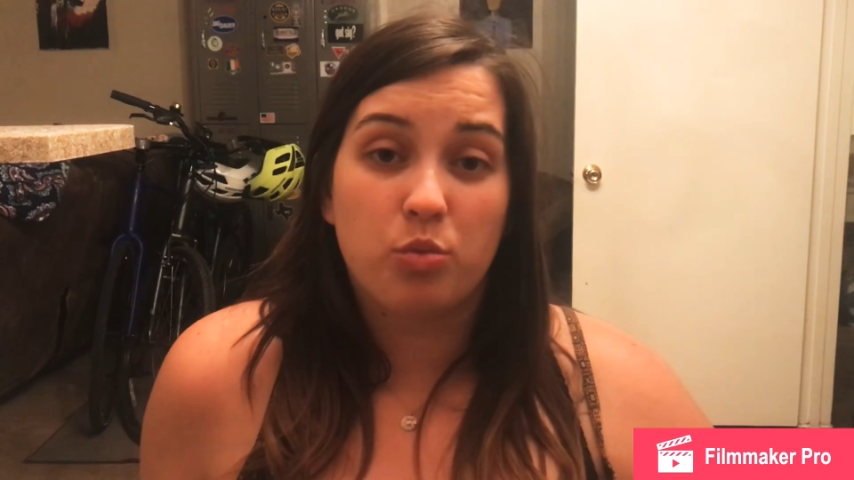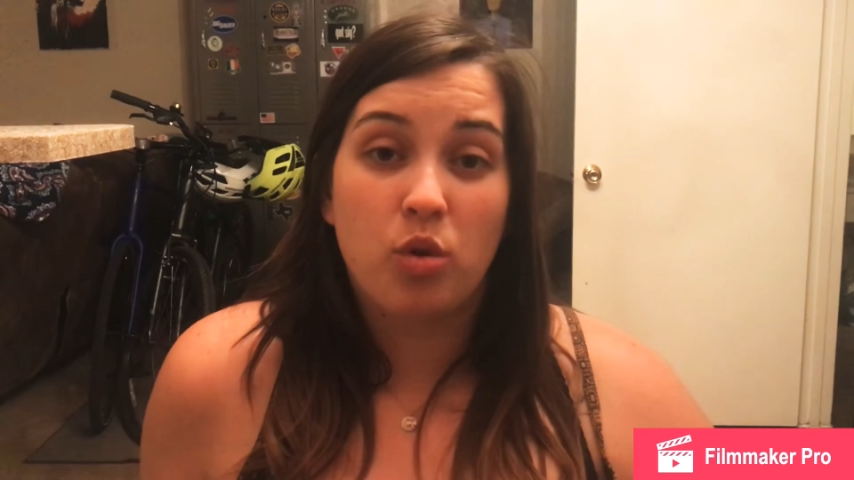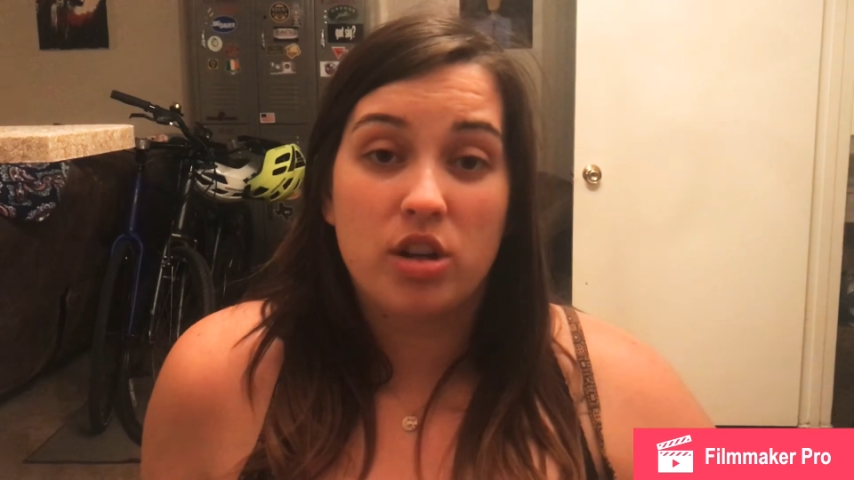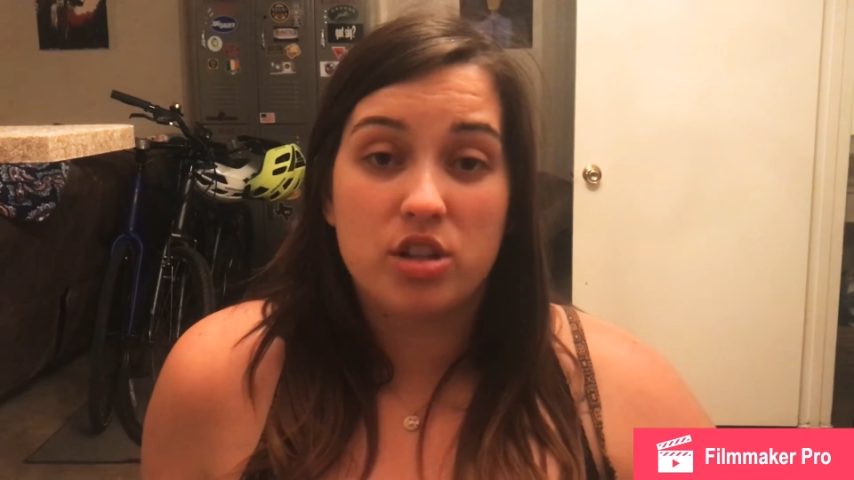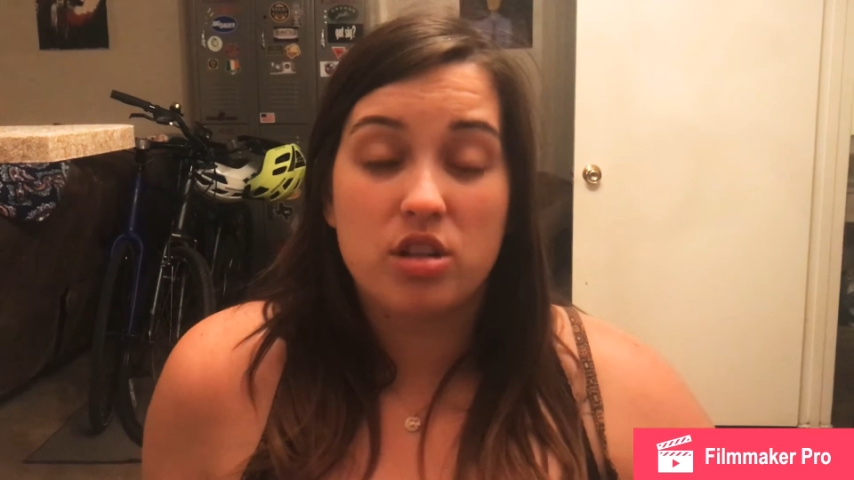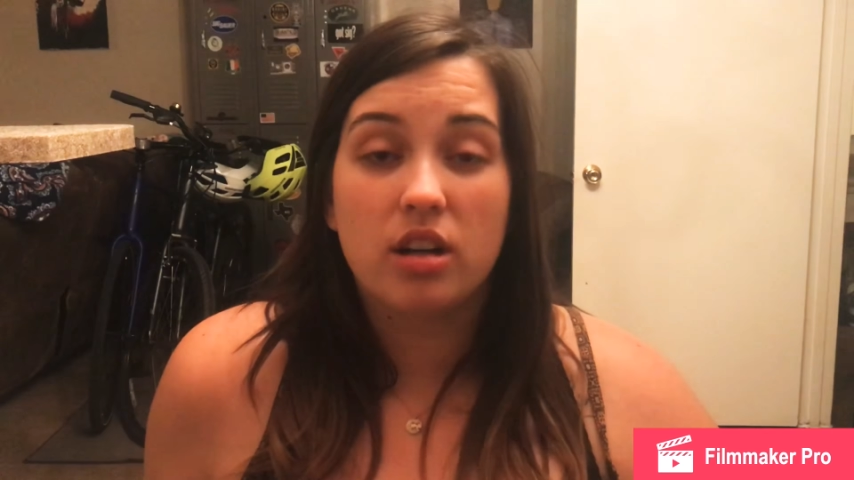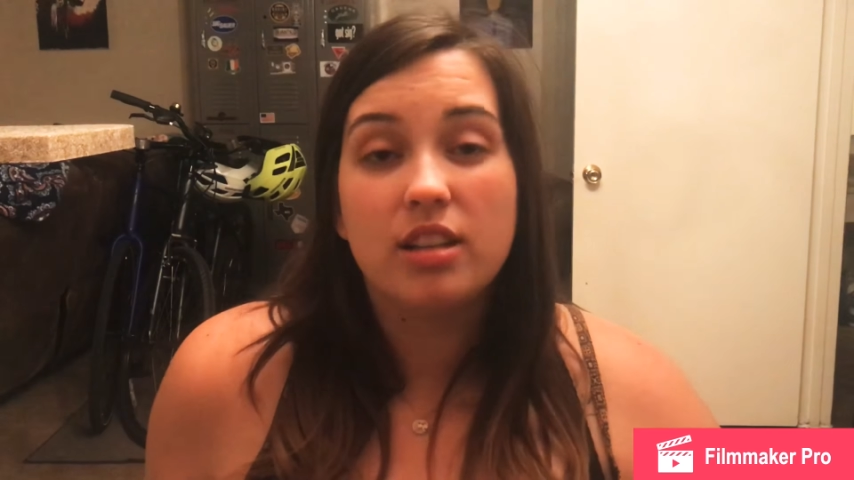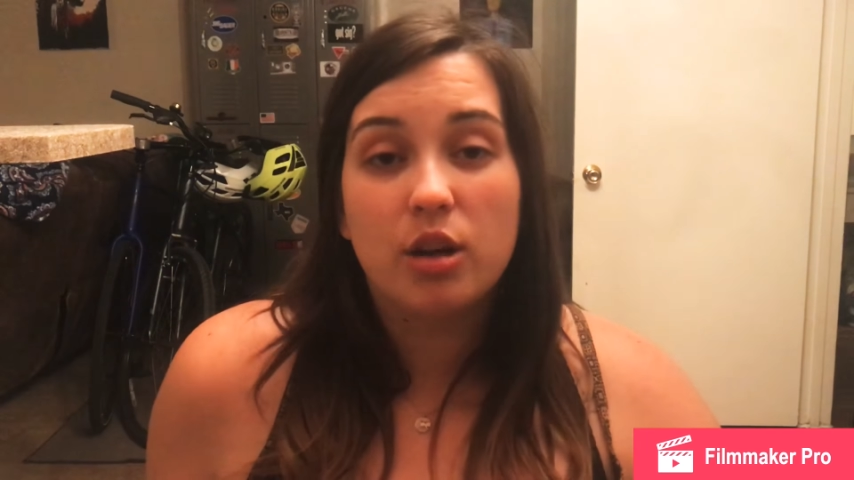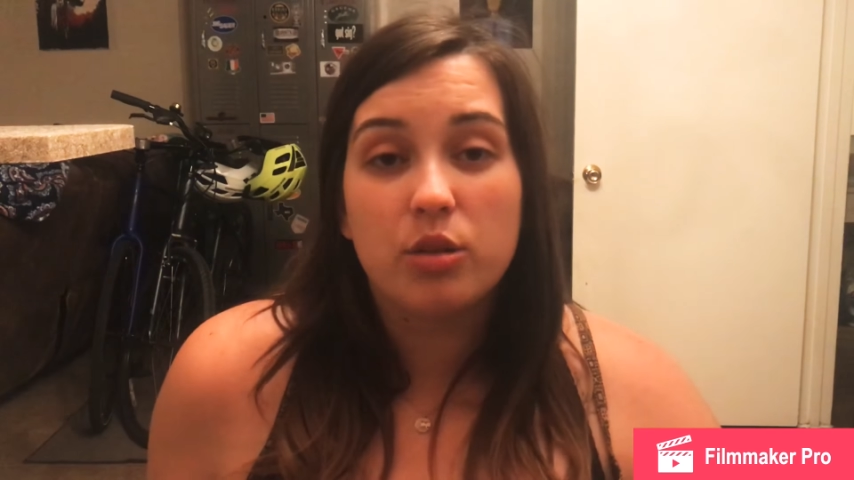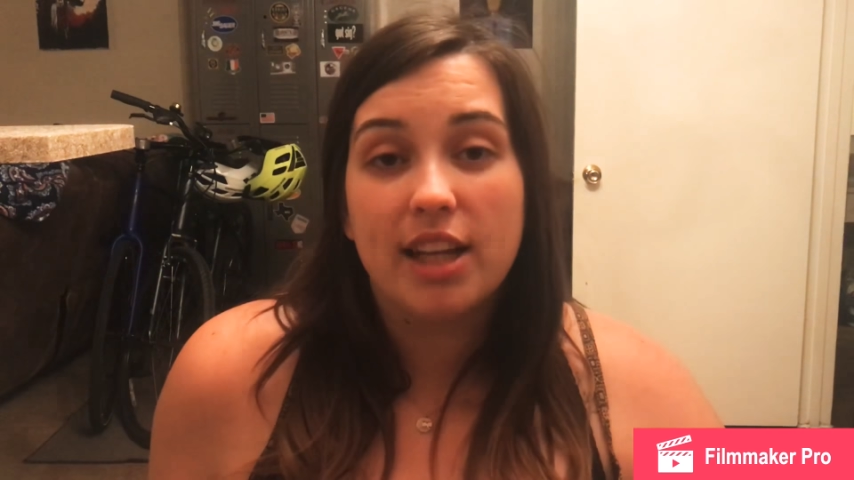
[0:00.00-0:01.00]
want to
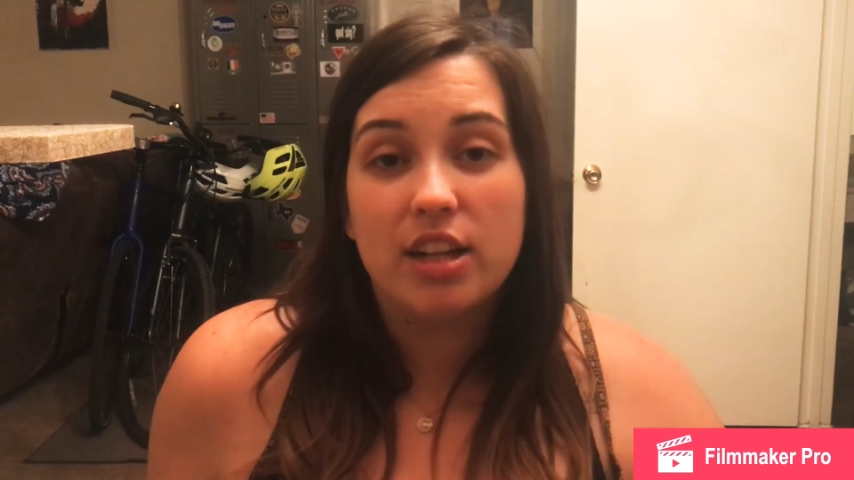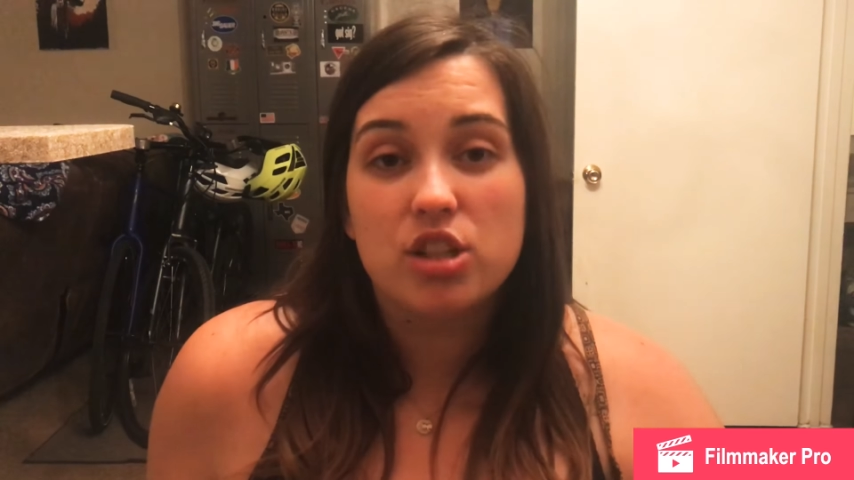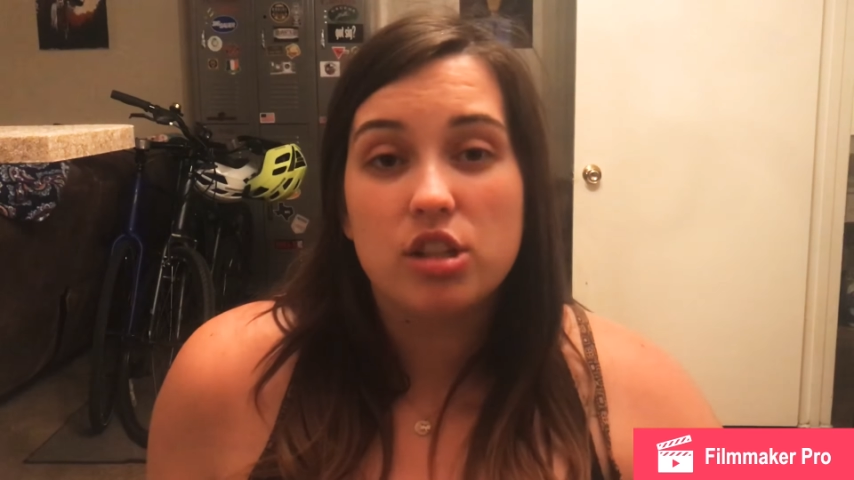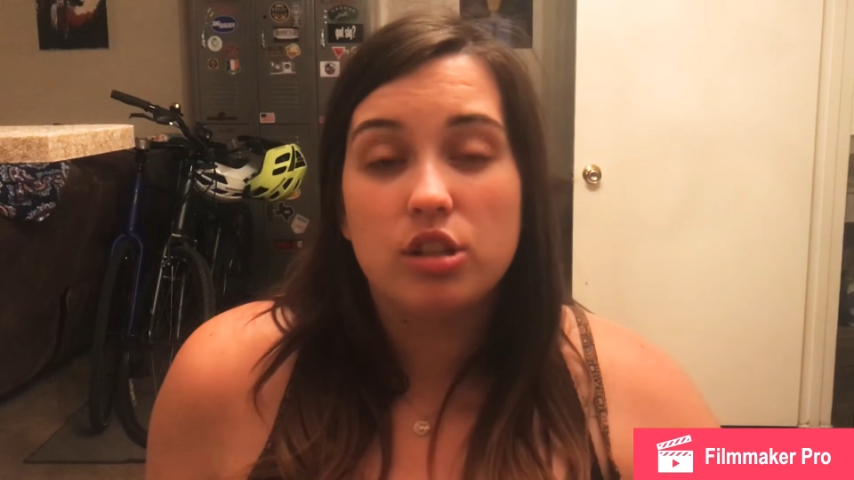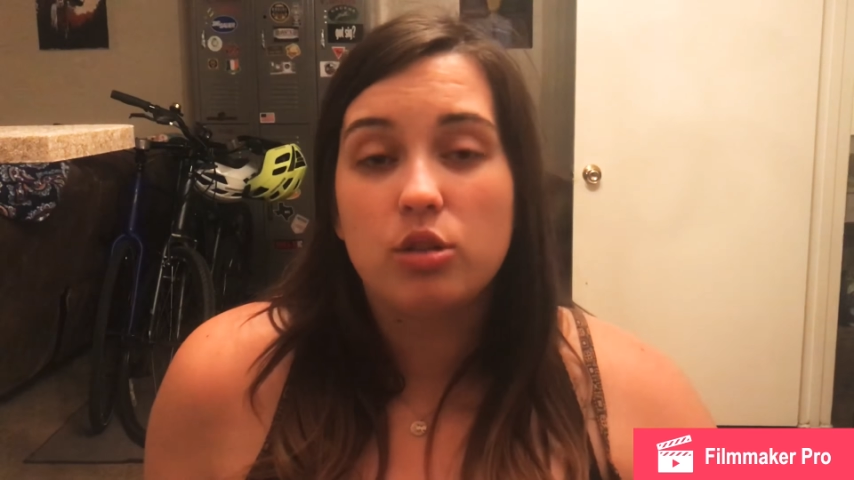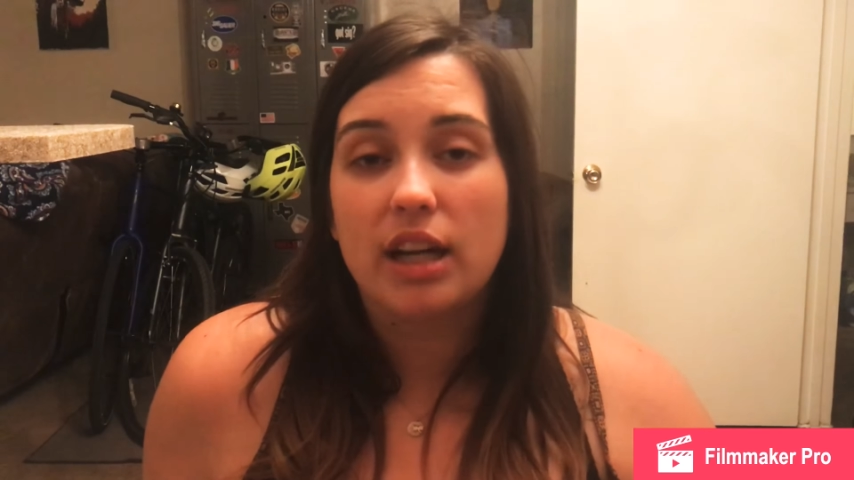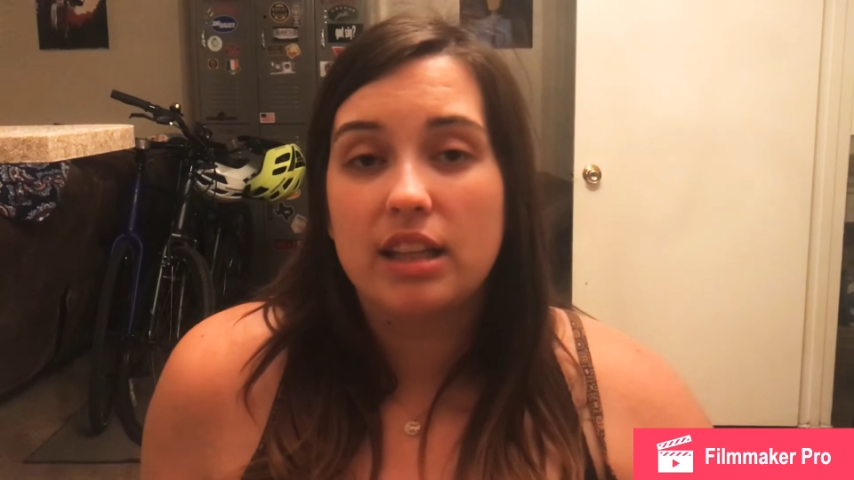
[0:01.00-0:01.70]
unload that to